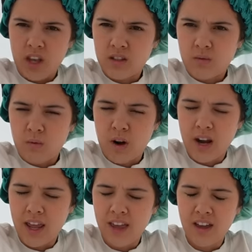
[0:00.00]
It's 1
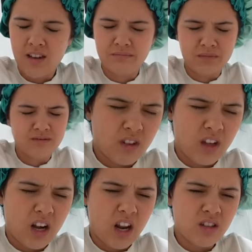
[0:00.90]
a.m.
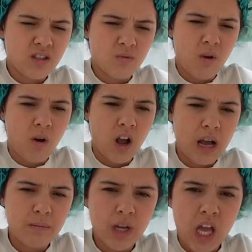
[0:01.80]
and I just woke
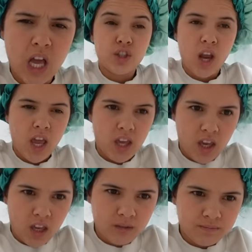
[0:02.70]
up
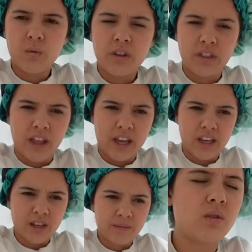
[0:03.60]
shaking with
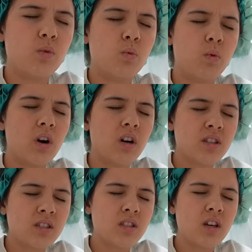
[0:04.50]
like the
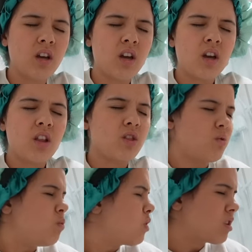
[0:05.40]
worst
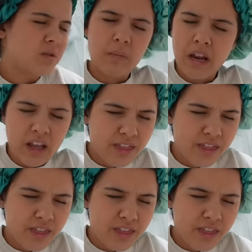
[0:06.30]
pain.